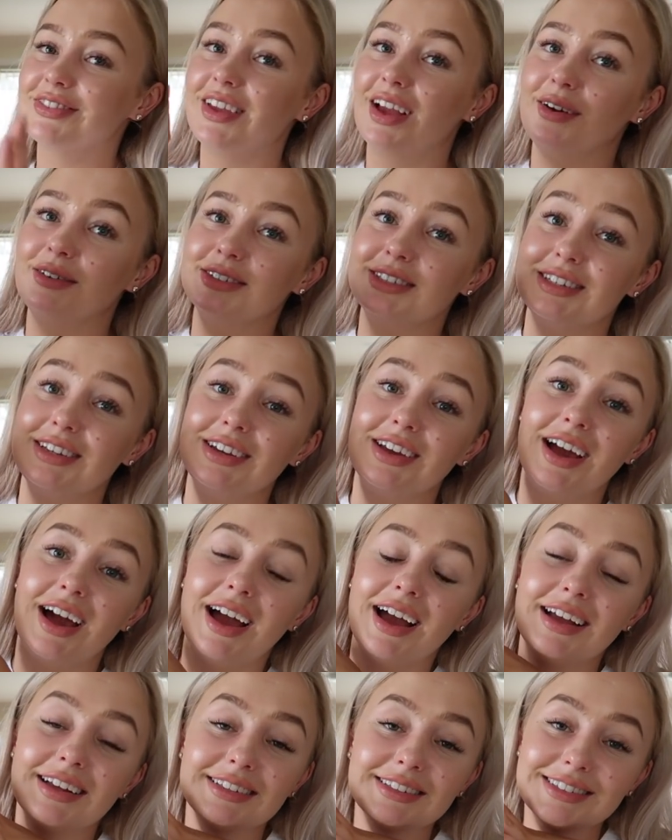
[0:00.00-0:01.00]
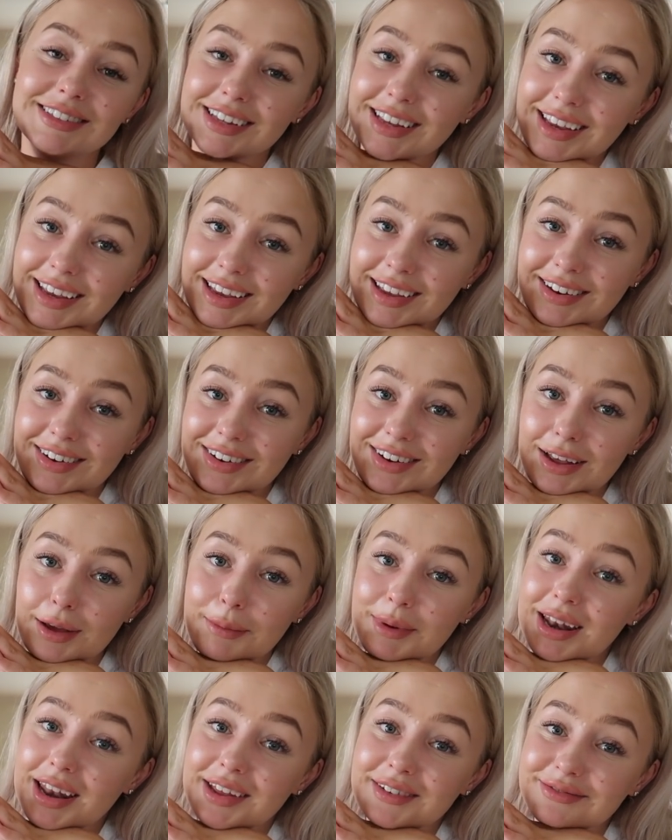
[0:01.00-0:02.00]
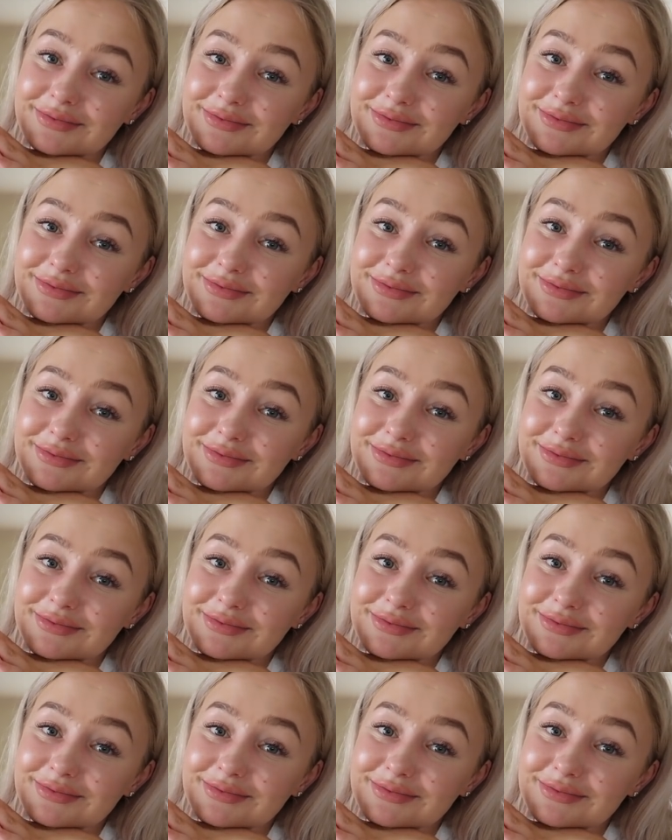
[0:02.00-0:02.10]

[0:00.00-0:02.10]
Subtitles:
I'll see you guys in a minute.